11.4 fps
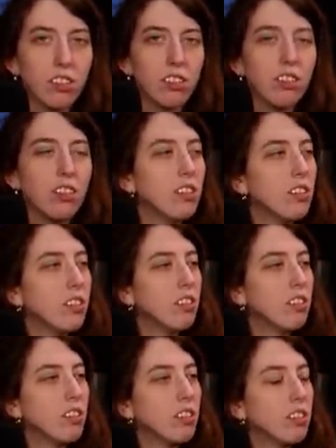
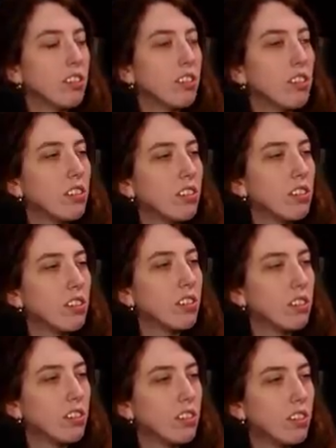
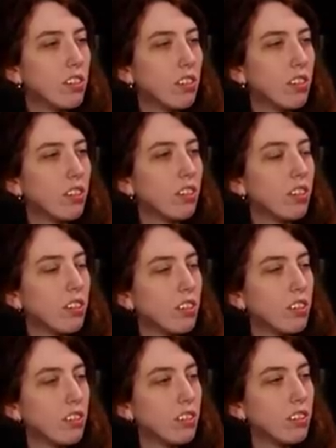
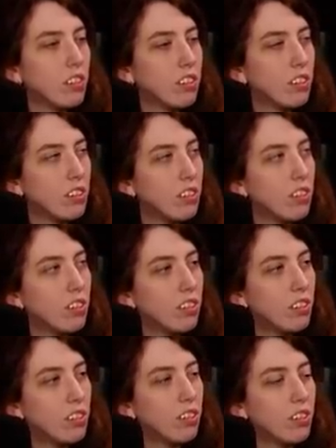
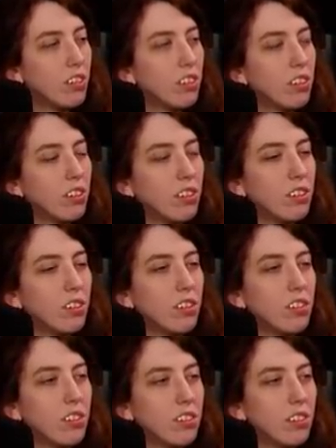
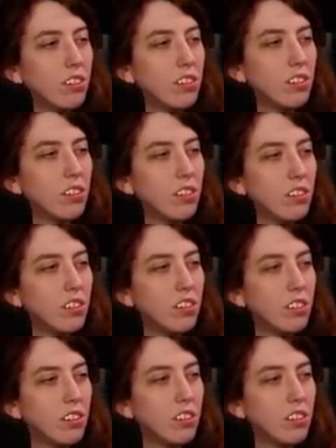The person shown says nothing.